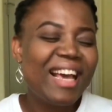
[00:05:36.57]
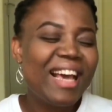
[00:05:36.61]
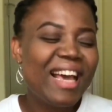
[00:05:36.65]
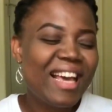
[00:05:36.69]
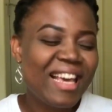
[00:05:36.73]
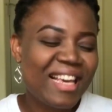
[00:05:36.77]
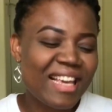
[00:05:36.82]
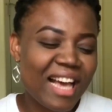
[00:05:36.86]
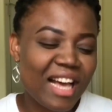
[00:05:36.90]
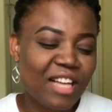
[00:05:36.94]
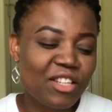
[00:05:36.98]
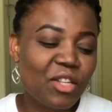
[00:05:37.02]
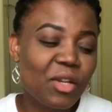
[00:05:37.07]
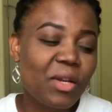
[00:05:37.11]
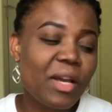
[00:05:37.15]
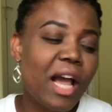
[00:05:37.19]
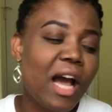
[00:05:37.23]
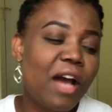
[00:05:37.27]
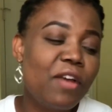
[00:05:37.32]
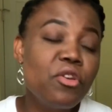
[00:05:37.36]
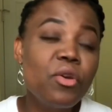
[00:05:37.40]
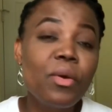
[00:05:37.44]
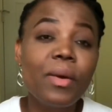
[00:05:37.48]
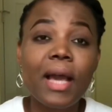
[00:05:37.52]
yeah so
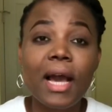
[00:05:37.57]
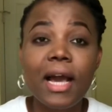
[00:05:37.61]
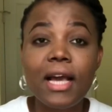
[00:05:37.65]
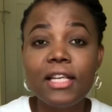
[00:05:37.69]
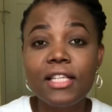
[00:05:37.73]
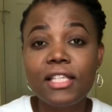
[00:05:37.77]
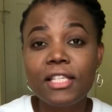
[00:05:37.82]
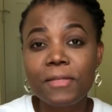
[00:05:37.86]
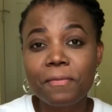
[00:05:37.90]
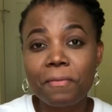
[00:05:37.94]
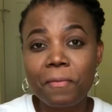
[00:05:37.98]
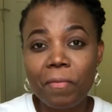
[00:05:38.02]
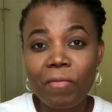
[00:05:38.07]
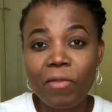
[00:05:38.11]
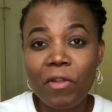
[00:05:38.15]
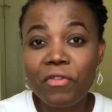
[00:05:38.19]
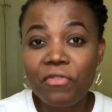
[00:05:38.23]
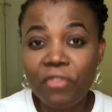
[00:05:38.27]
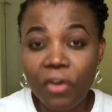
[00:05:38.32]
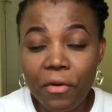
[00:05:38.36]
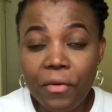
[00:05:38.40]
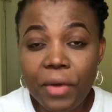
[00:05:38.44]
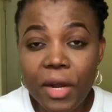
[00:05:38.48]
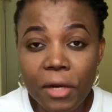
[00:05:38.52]
yeah you guys
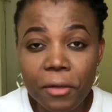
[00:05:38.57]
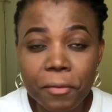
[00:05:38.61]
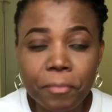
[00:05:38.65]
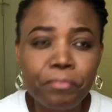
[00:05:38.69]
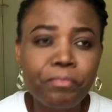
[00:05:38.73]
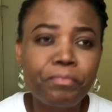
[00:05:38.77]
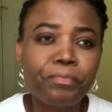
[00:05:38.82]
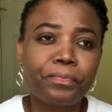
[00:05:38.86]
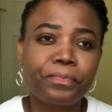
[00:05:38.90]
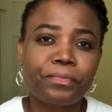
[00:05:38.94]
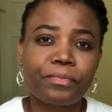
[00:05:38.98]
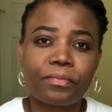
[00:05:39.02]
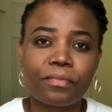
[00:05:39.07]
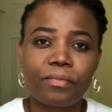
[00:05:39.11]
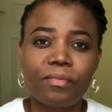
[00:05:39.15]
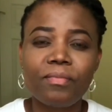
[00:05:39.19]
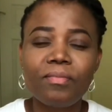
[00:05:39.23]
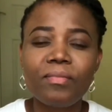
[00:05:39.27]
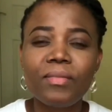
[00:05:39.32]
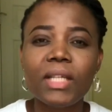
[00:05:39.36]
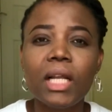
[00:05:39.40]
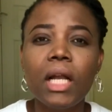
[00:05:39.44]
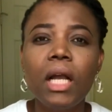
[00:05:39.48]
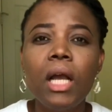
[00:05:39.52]
for real
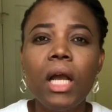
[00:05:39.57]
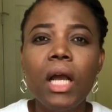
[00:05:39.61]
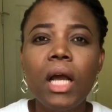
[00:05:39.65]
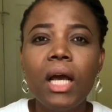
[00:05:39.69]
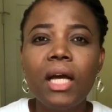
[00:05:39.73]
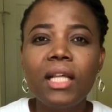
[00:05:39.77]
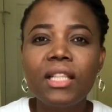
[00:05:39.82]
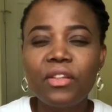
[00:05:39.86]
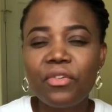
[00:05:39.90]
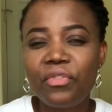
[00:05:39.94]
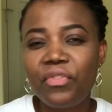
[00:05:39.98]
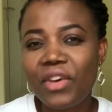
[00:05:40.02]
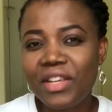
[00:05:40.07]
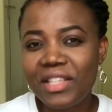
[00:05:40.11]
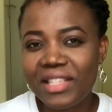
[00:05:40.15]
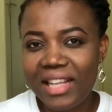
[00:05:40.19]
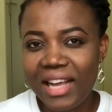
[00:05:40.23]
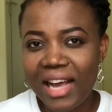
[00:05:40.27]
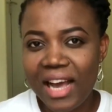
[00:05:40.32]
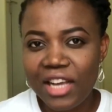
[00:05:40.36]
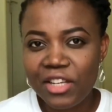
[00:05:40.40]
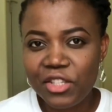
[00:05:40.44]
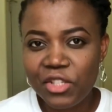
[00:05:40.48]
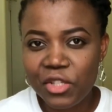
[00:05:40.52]
the first day
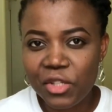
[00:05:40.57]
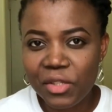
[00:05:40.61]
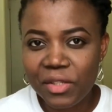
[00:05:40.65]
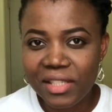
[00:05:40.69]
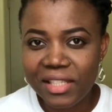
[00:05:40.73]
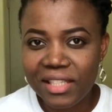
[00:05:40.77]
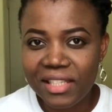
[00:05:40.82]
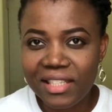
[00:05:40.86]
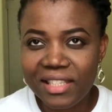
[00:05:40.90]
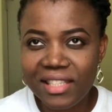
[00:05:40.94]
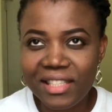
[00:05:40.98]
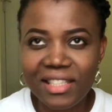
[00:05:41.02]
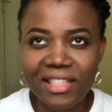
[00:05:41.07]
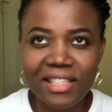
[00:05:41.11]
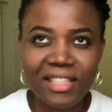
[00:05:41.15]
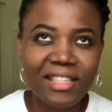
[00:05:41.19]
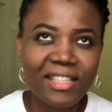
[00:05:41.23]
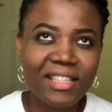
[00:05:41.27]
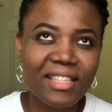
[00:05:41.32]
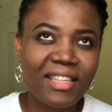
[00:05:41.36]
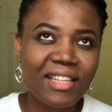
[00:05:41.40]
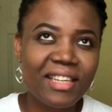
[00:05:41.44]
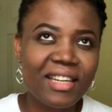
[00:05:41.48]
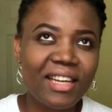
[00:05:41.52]
I took this
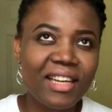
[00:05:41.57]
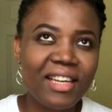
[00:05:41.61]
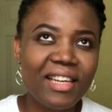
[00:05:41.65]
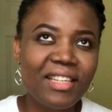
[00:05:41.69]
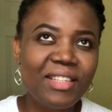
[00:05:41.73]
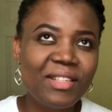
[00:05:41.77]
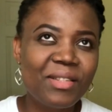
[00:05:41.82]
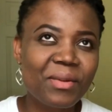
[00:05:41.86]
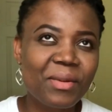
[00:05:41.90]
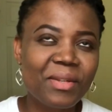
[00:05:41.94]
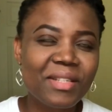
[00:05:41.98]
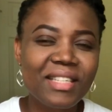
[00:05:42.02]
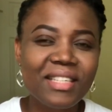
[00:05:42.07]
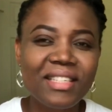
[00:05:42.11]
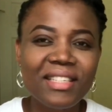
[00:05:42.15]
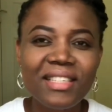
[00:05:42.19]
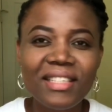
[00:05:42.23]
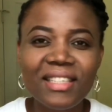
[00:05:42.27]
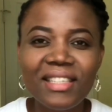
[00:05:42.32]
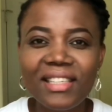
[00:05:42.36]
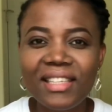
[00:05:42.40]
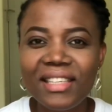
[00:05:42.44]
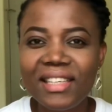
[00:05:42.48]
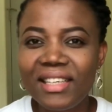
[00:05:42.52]
tea, it was in
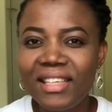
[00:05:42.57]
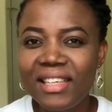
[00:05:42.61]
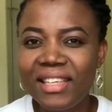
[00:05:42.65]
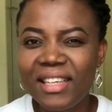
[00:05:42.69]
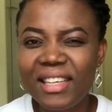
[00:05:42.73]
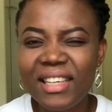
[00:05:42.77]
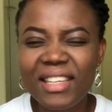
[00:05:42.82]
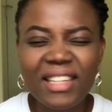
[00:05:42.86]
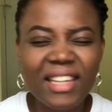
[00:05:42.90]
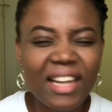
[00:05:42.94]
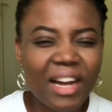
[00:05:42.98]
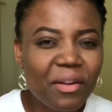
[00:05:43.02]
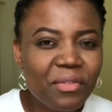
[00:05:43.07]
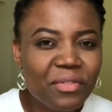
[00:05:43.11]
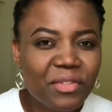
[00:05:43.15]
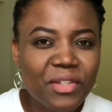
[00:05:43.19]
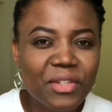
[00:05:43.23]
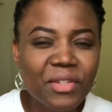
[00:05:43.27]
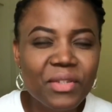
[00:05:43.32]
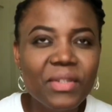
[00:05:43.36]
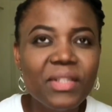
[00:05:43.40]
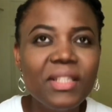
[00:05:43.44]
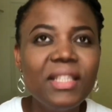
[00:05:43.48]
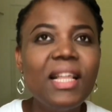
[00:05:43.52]
the in the
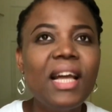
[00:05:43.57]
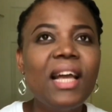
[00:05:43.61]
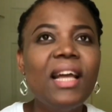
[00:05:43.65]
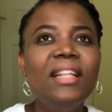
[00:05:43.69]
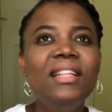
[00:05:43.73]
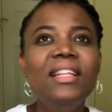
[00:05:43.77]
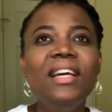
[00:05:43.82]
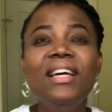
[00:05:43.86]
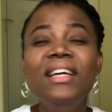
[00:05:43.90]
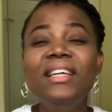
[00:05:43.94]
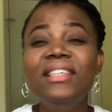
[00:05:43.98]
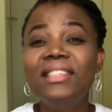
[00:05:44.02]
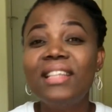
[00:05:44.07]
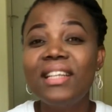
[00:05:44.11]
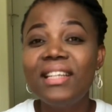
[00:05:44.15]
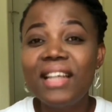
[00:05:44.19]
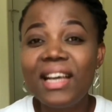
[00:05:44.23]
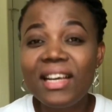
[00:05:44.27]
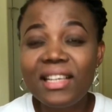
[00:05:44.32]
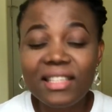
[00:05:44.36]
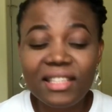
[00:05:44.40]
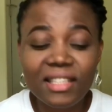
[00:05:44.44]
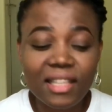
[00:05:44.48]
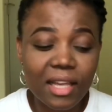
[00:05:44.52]
afternoon. Then the
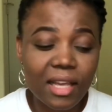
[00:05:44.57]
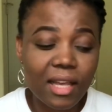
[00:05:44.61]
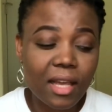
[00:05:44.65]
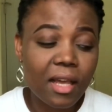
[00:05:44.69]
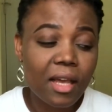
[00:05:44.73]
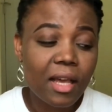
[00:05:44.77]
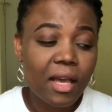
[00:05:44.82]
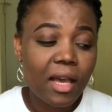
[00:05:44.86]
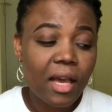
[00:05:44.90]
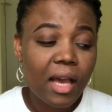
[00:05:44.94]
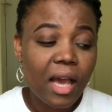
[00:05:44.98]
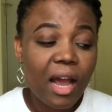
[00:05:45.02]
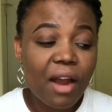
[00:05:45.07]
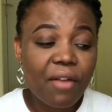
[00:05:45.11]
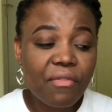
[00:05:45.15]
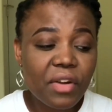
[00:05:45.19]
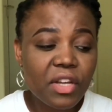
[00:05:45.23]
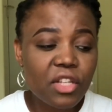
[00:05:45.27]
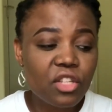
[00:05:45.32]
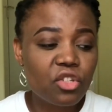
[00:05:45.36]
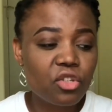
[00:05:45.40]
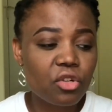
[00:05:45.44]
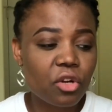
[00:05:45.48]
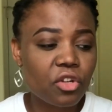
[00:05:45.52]
next day, every
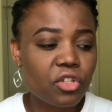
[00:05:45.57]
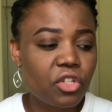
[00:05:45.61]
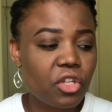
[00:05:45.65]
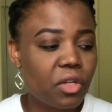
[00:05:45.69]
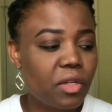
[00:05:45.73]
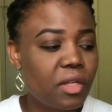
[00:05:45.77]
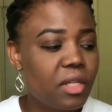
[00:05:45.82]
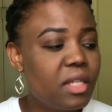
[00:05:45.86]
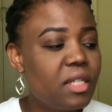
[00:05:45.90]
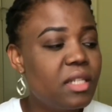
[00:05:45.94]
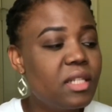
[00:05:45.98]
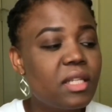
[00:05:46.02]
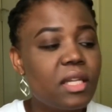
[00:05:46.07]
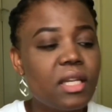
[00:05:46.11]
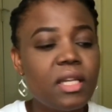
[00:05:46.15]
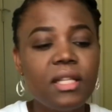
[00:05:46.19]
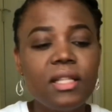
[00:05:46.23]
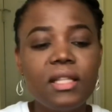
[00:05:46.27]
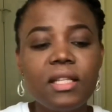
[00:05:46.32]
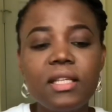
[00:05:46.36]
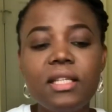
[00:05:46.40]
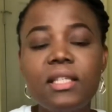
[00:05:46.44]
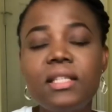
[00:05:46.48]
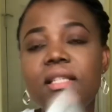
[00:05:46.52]
instruction is
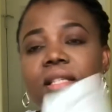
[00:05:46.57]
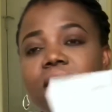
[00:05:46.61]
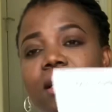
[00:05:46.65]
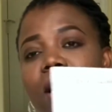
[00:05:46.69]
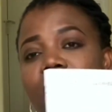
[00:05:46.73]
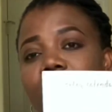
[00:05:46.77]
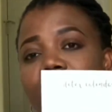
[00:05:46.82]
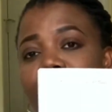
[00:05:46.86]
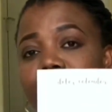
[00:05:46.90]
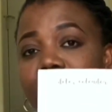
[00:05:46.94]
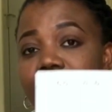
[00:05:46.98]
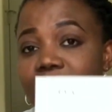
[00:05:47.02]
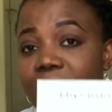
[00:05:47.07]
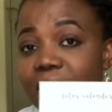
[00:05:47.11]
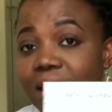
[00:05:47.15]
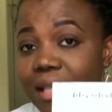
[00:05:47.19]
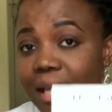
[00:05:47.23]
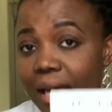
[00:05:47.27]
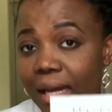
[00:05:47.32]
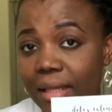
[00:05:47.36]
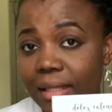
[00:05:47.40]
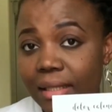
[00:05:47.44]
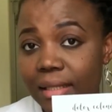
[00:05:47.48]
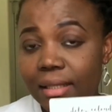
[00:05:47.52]
in this uh, this
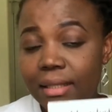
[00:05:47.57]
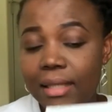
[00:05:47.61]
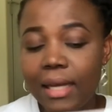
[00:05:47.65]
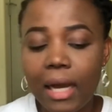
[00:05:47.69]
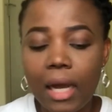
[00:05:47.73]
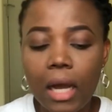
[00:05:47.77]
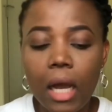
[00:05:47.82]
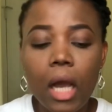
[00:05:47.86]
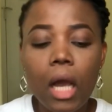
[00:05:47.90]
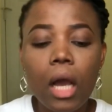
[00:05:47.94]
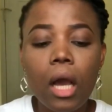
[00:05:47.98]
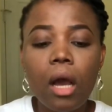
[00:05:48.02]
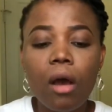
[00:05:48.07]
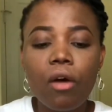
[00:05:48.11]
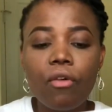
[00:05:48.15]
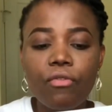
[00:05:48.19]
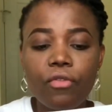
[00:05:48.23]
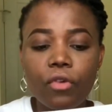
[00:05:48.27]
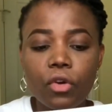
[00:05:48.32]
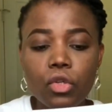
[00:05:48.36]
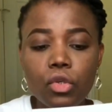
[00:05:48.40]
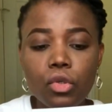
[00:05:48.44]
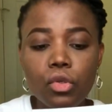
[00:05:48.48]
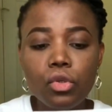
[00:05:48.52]
calendar
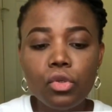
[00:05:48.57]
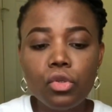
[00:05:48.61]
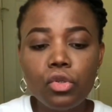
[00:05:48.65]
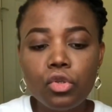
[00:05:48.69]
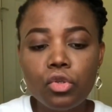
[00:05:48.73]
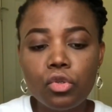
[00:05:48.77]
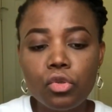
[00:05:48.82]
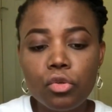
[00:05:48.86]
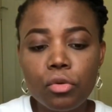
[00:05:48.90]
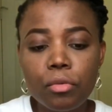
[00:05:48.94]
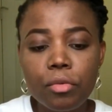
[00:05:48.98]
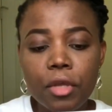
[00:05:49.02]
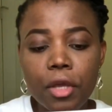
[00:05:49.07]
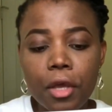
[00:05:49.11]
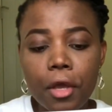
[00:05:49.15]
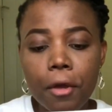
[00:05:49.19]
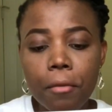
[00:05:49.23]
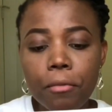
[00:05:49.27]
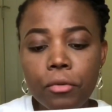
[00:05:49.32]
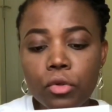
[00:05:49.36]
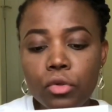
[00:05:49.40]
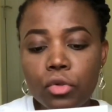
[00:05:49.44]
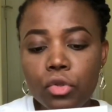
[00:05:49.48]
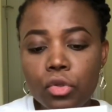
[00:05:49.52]
for you to be
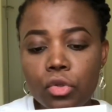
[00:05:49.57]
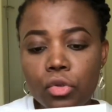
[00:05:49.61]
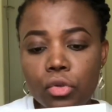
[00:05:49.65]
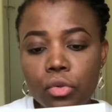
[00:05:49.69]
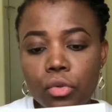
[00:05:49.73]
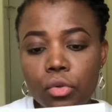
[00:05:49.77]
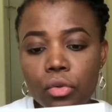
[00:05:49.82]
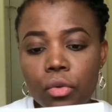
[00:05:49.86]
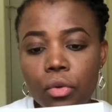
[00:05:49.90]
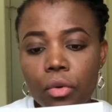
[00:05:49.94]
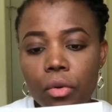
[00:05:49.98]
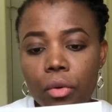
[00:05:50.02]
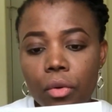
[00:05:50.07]
able to